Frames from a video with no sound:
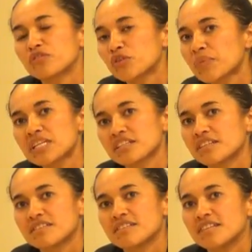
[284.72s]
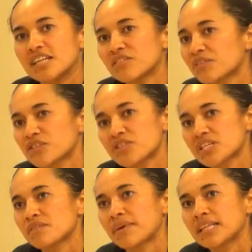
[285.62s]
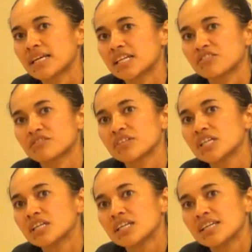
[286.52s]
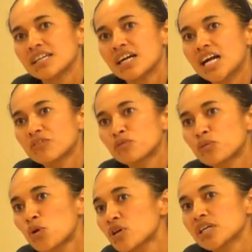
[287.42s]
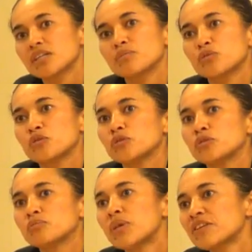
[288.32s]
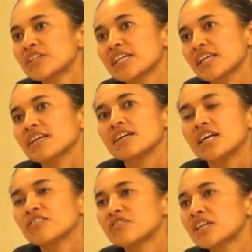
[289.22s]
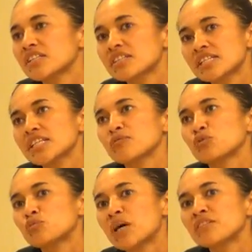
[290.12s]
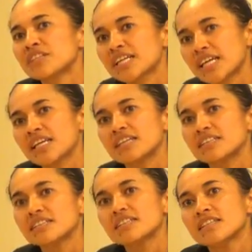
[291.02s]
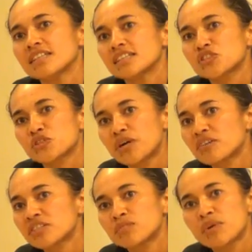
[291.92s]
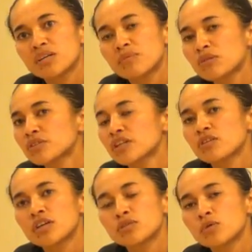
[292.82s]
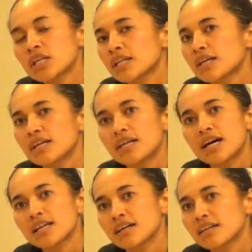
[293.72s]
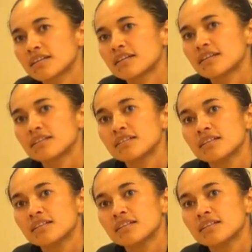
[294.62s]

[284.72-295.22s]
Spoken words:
formations that I've ever seen in my life. I woke up to Mauna Kea, I fell asleep to Mauna Kea, surrounded by Mauna Loa, Hualalai, Haleakala.